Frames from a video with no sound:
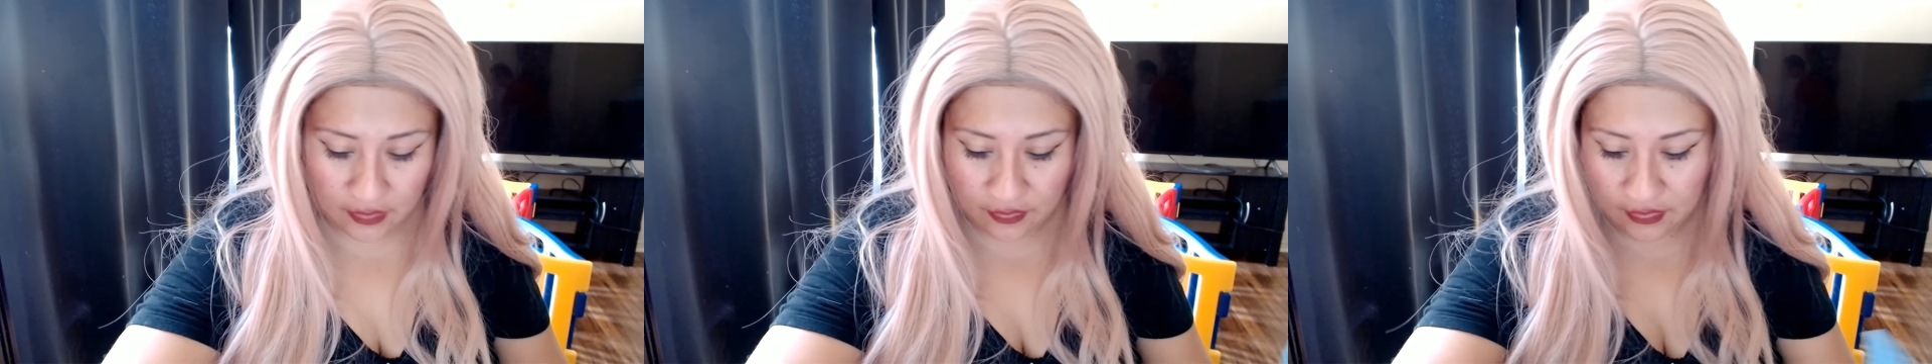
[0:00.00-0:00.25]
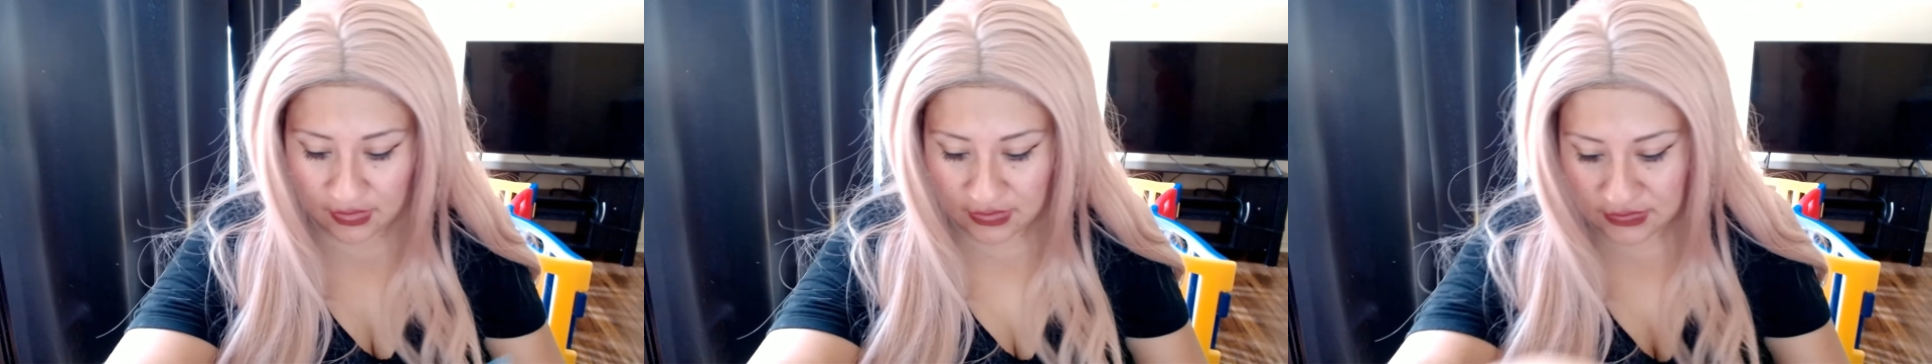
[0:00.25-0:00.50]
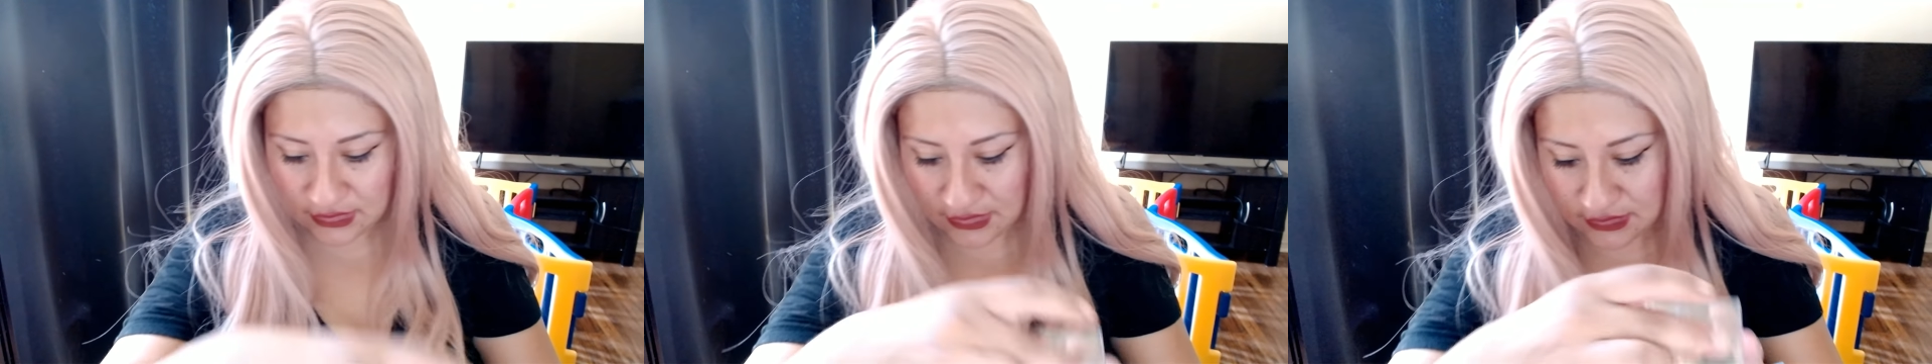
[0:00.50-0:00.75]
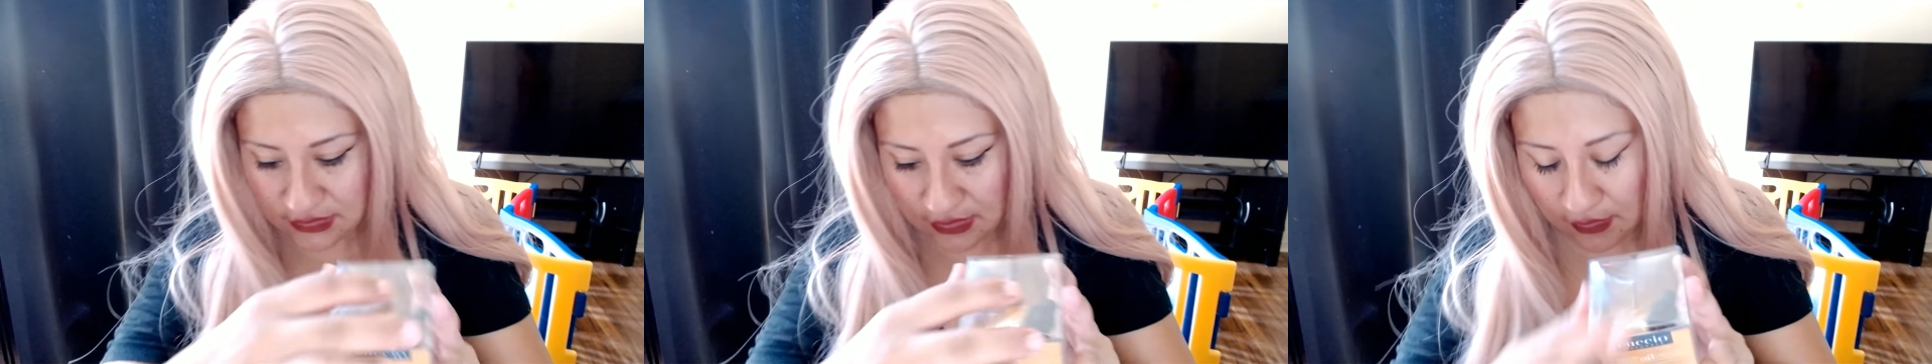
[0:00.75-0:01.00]
This
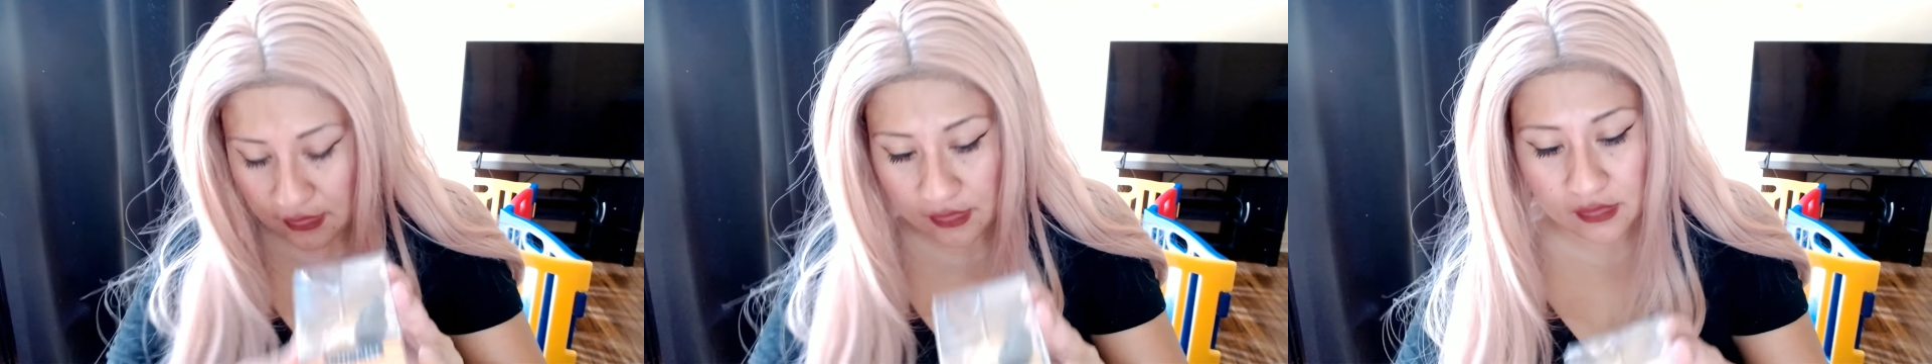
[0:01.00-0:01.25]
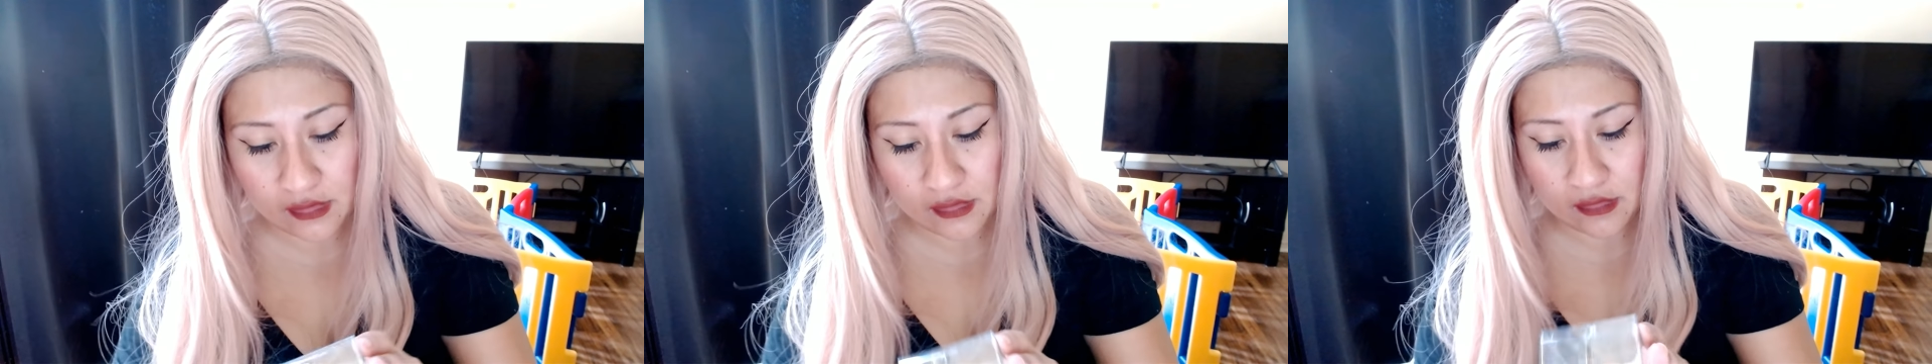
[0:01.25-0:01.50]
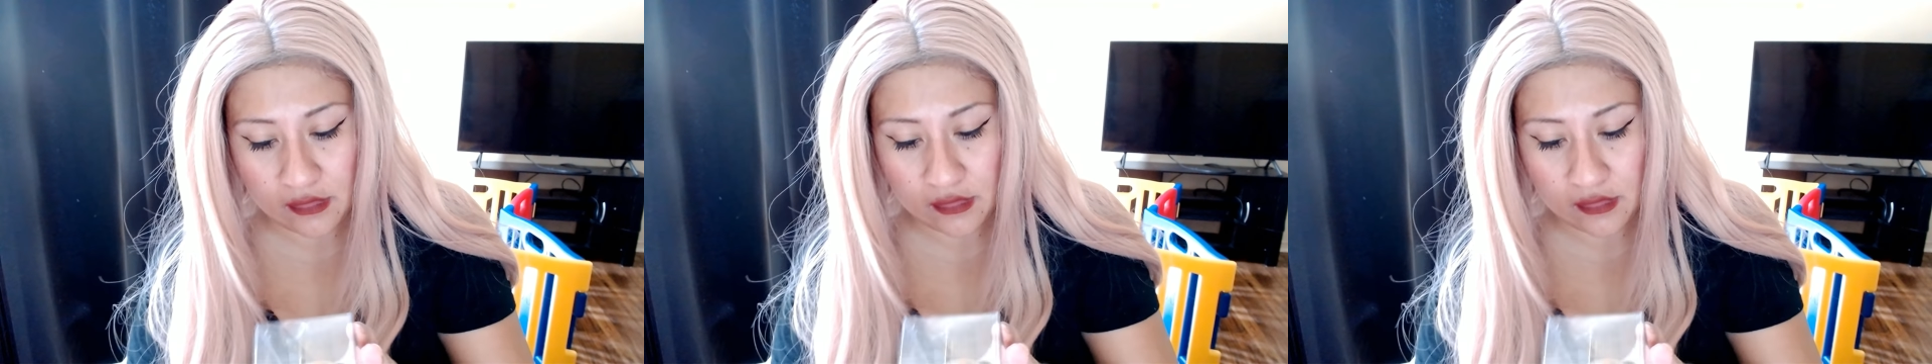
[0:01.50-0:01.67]
is the